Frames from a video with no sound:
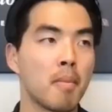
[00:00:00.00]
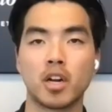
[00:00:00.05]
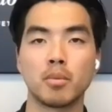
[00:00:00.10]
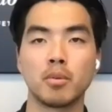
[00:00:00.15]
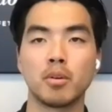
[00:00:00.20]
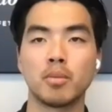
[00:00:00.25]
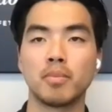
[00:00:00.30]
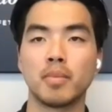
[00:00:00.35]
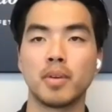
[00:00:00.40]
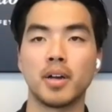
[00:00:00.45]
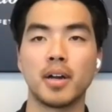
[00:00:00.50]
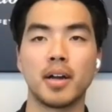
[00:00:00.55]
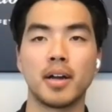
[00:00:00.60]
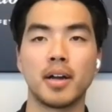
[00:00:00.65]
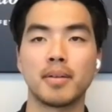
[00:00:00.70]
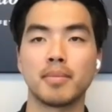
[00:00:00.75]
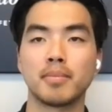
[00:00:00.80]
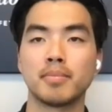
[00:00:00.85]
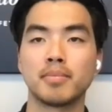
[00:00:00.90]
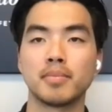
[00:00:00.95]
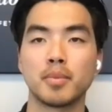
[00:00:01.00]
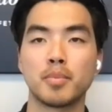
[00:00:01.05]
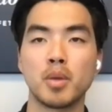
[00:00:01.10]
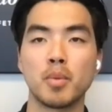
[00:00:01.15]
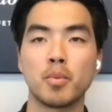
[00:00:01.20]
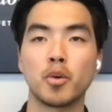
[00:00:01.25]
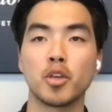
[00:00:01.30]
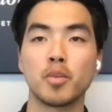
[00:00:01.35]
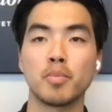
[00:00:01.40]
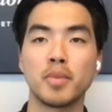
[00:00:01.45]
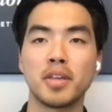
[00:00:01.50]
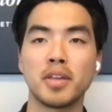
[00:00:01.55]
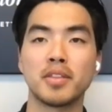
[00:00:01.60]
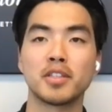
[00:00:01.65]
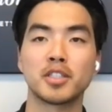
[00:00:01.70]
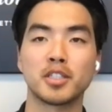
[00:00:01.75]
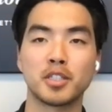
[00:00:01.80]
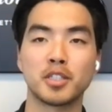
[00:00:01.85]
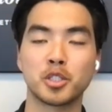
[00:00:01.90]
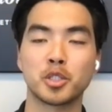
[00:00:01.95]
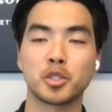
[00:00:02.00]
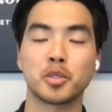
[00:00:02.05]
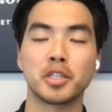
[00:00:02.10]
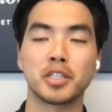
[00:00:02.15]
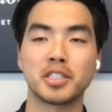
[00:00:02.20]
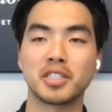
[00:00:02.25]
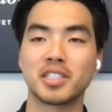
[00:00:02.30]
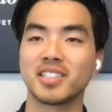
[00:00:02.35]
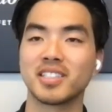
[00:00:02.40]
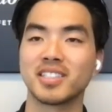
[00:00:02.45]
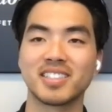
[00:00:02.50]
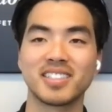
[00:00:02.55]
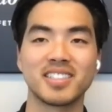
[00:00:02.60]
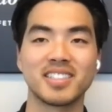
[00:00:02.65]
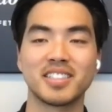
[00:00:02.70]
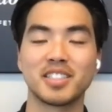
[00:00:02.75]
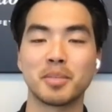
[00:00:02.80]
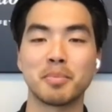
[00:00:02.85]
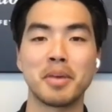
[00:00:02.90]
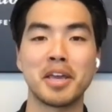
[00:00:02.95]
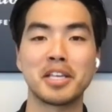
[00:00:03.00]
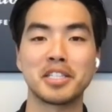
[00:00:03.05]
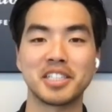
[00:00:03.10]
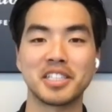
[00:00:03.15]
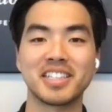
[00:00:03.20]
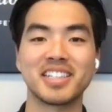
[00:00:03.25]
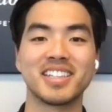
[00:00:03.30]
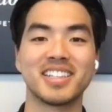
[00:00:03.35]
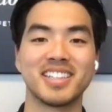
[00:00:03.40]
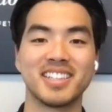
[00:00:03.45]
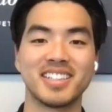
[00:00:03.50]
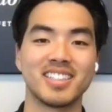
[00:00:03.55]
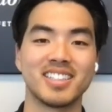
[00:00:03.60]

incredible. Um, the people you meet in this industry is it's amazing.